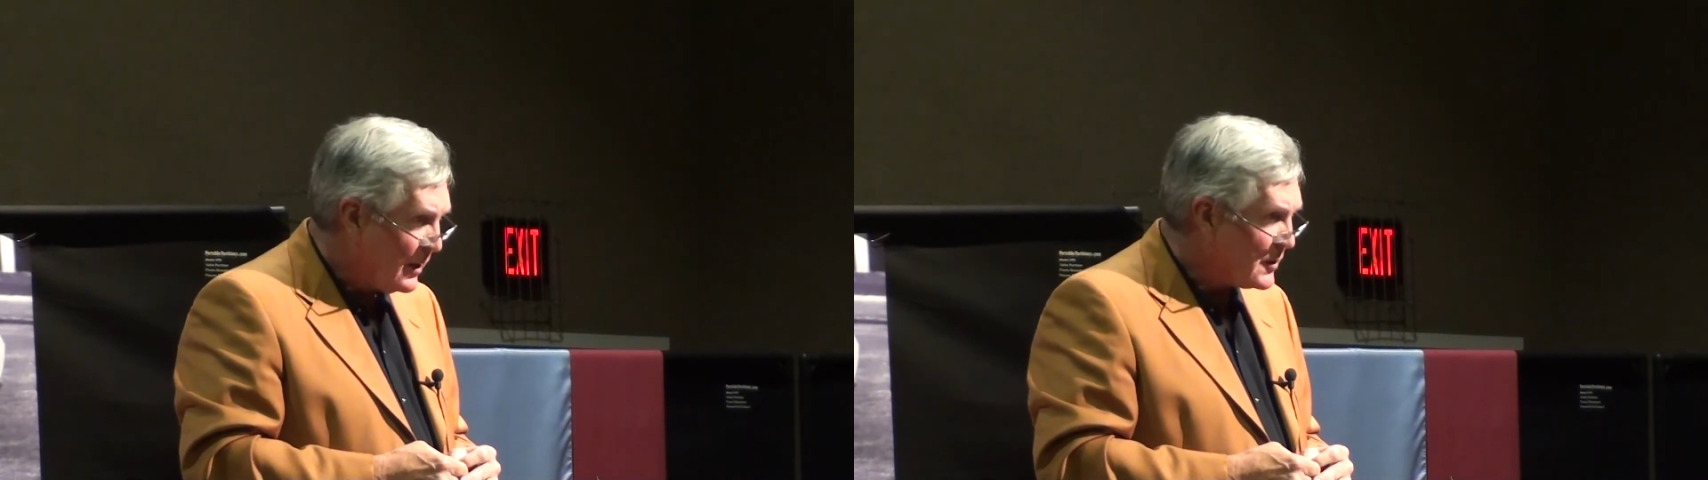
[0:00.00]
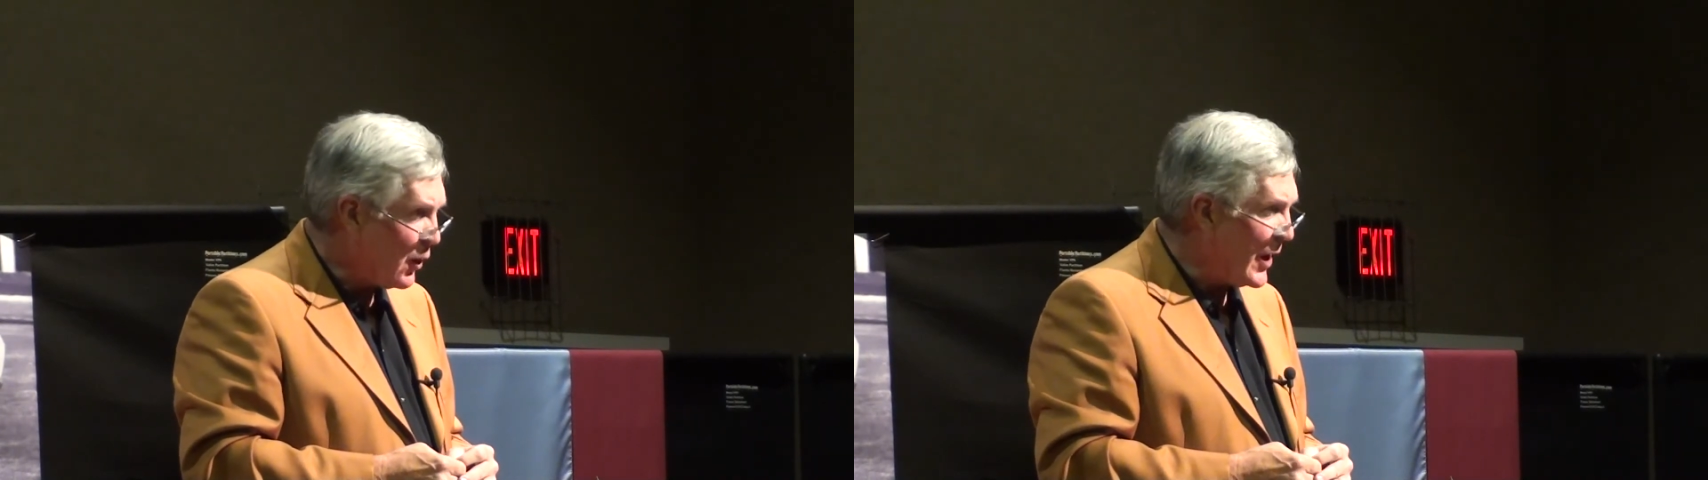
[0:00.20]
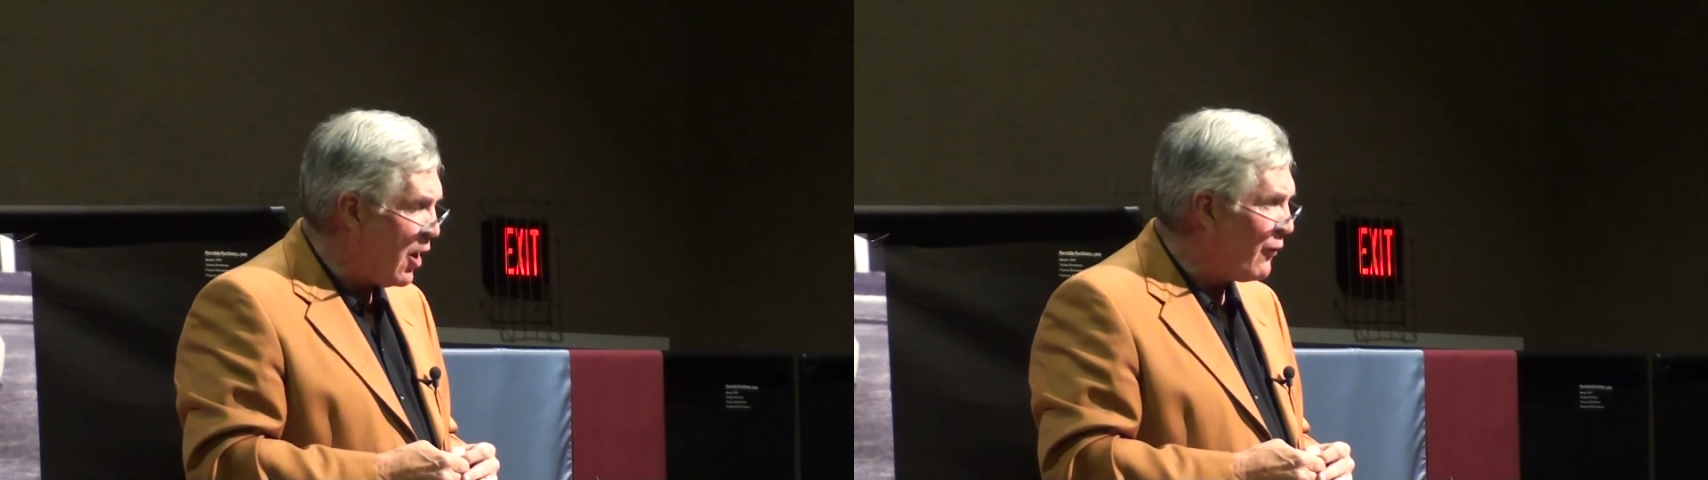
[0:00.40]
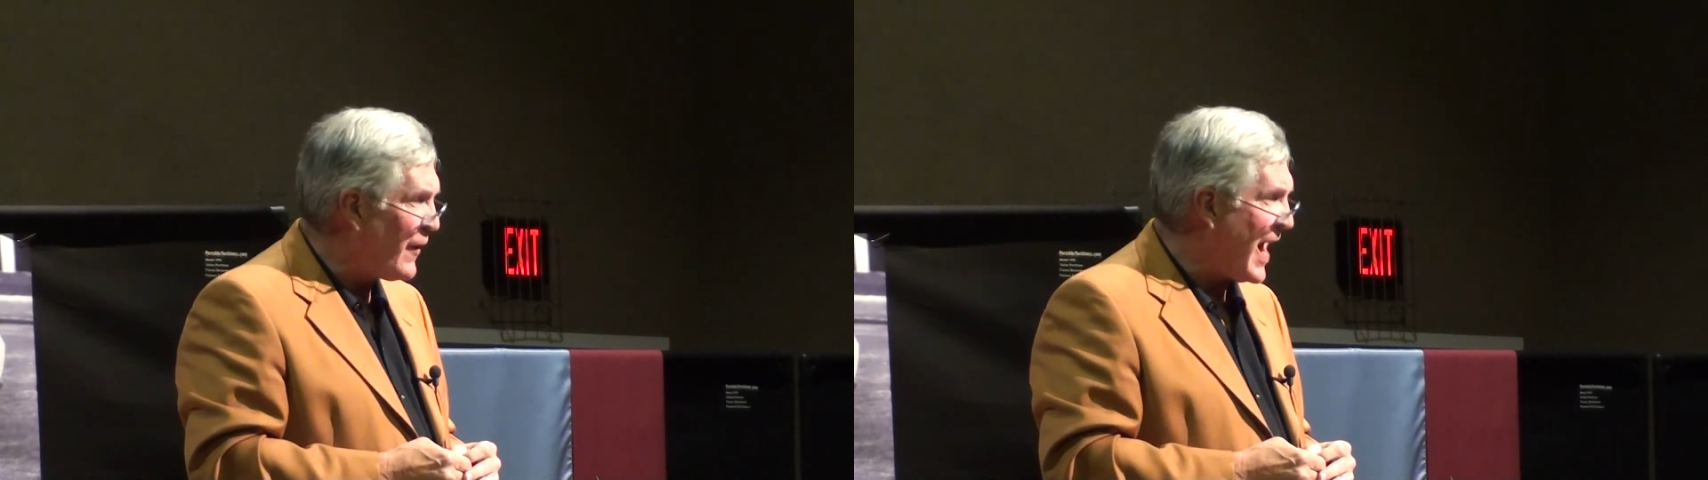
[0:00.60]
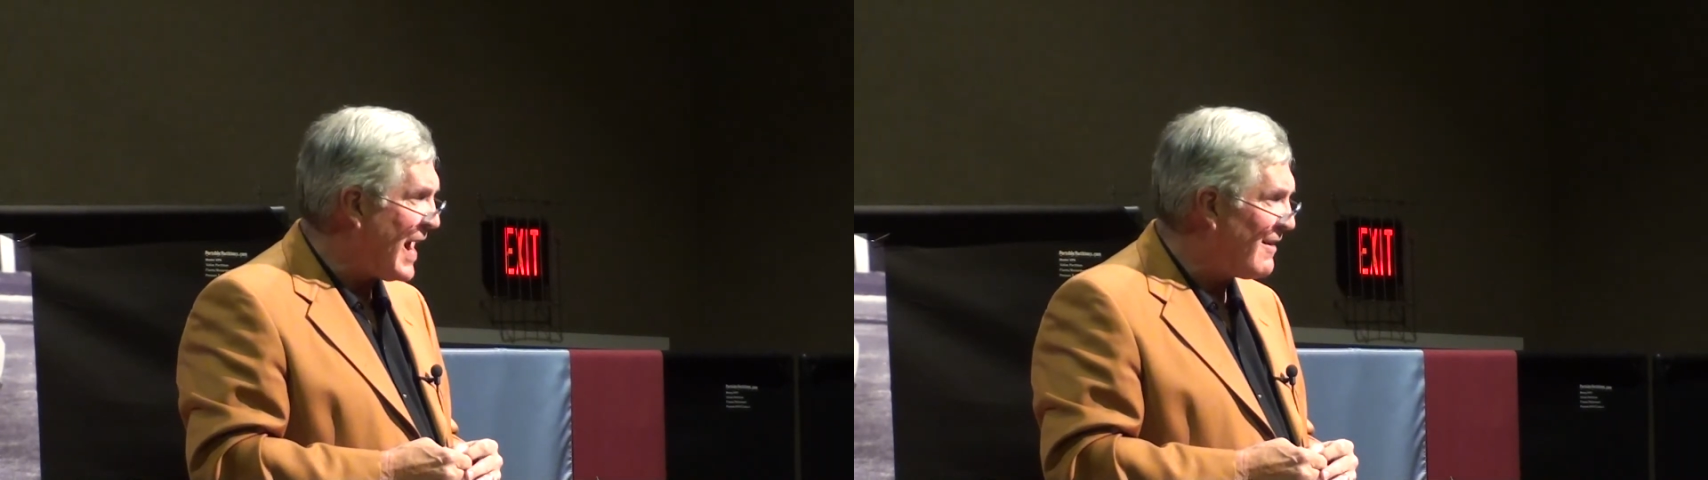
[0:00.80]
So in
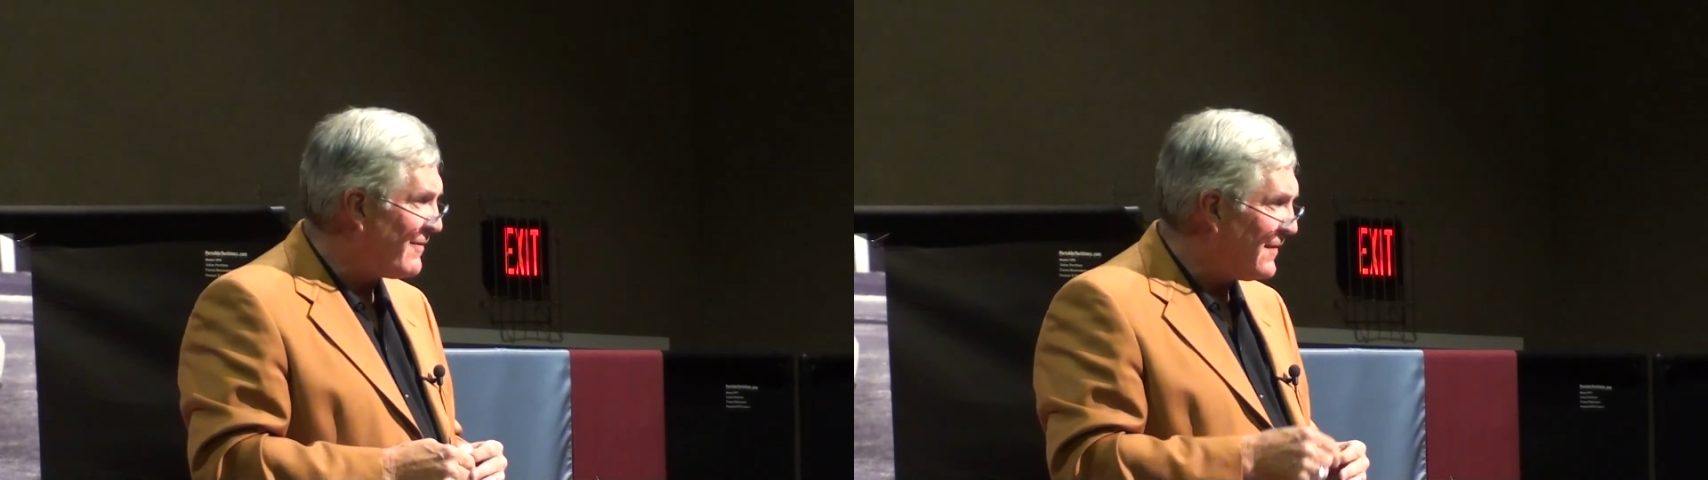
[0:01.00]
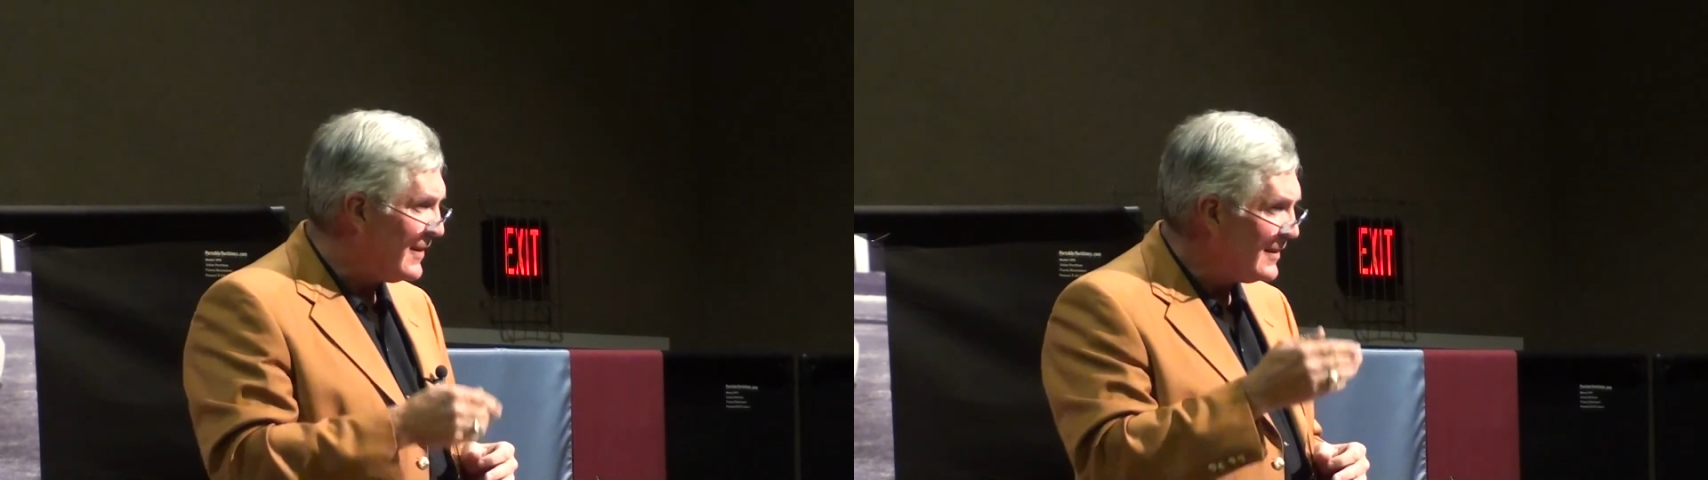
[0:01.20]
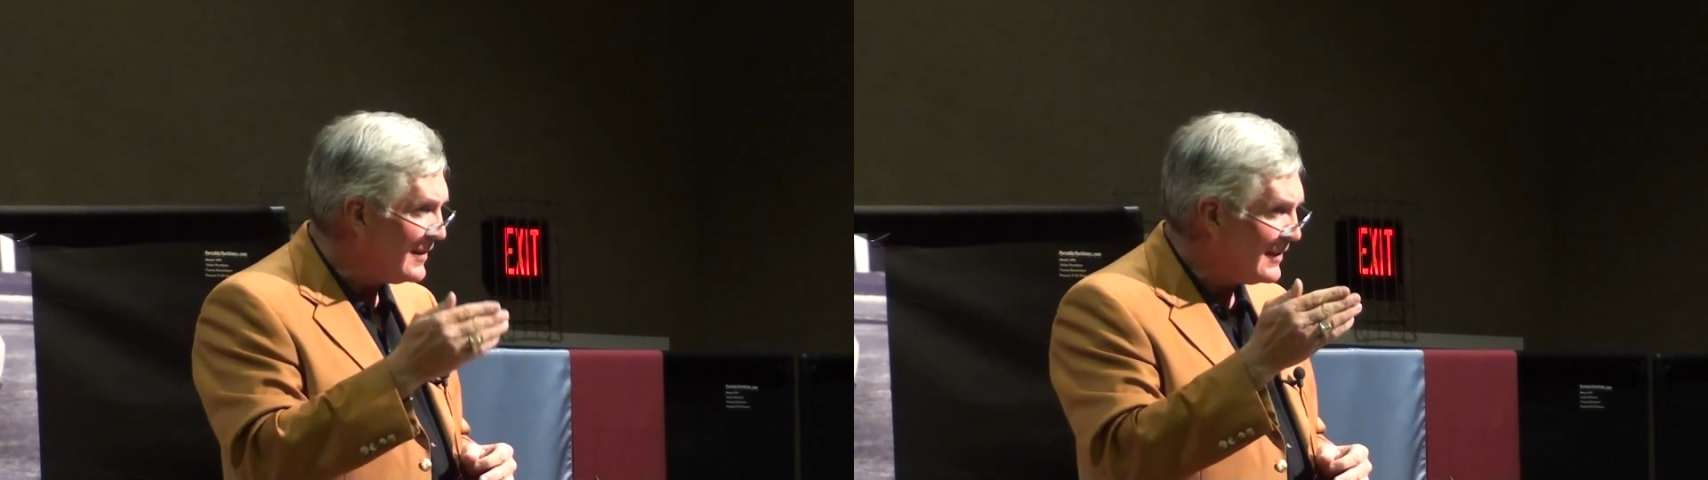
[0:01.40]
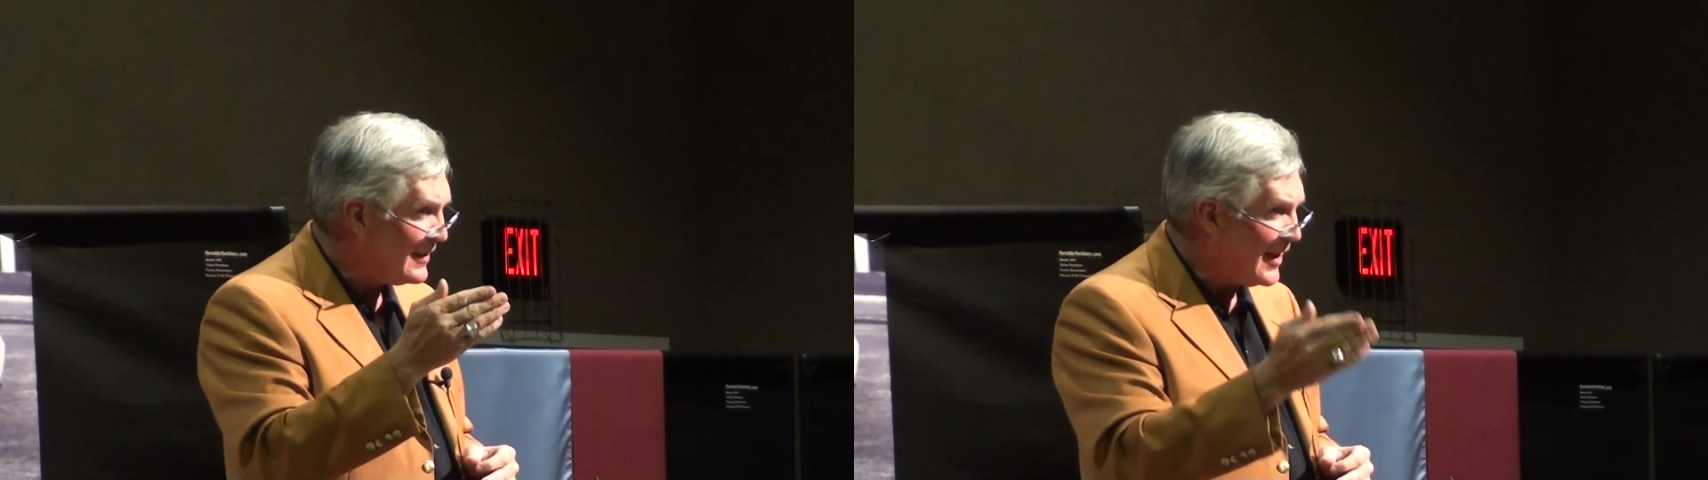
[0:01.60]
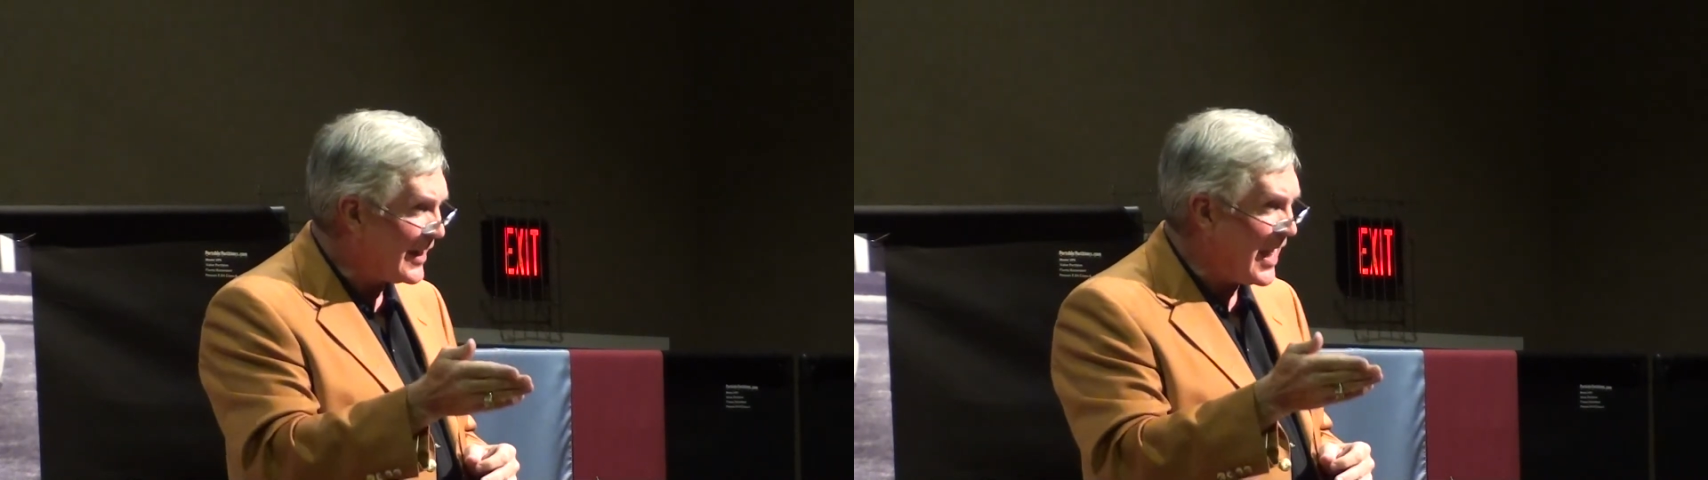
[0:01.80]
05,